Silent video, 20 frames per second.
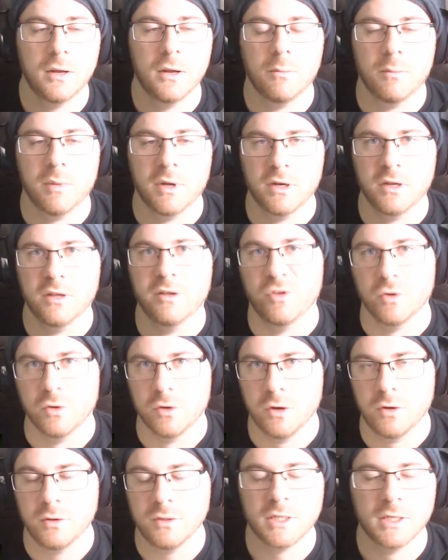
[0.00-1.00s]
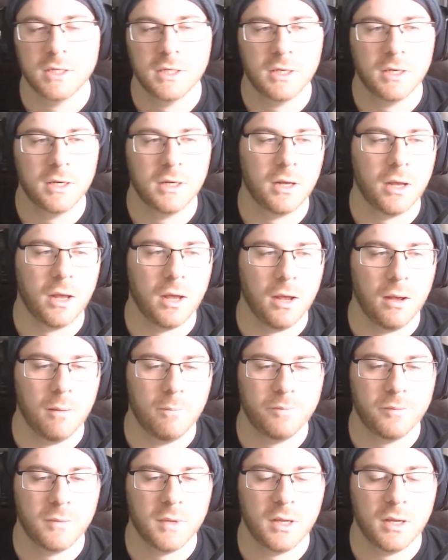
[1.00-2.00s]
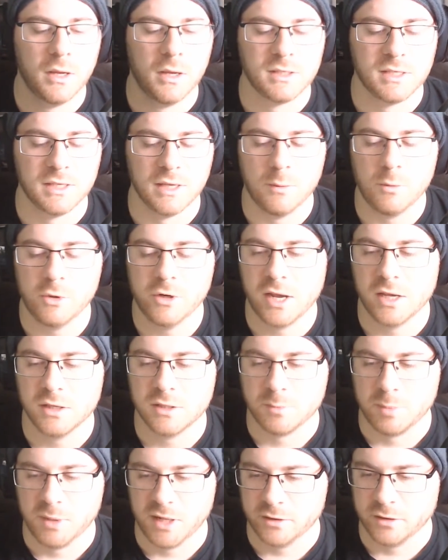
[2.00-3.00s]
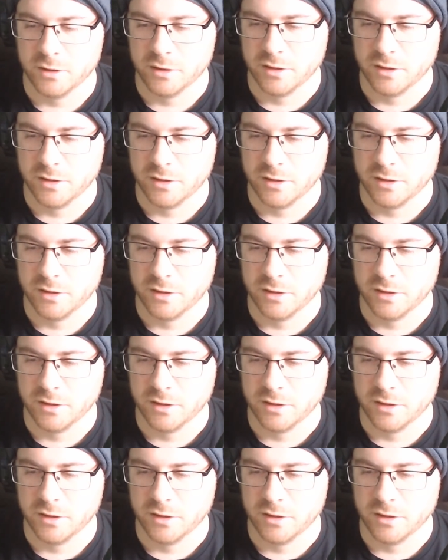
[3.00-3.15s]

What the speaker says: But if you don't, someone has blood on